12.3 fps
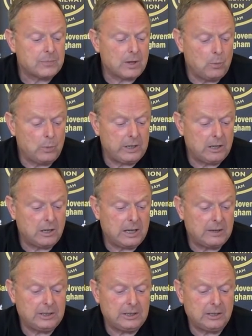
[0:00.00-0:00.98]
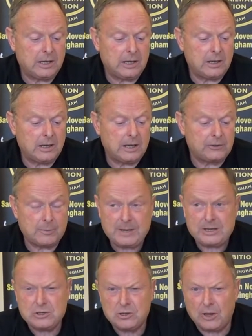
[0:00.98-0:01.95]
we are having, as I
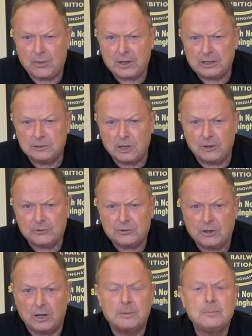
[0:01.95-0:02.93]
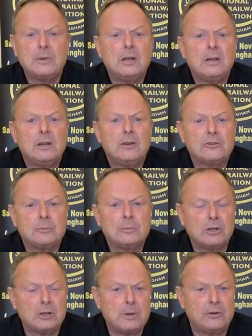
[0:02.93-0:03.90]
mentioned I think last time, some
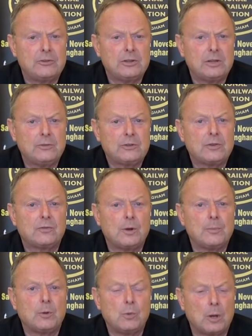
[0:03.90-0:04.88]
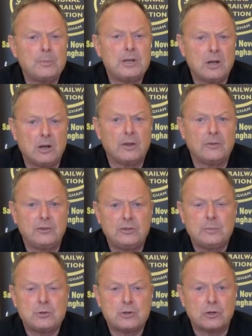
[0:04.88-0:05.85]
locomotives from the Romney, Hythe and
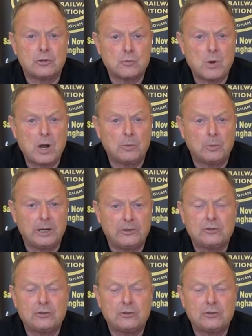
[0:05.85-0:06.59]
Dymchurch Railway.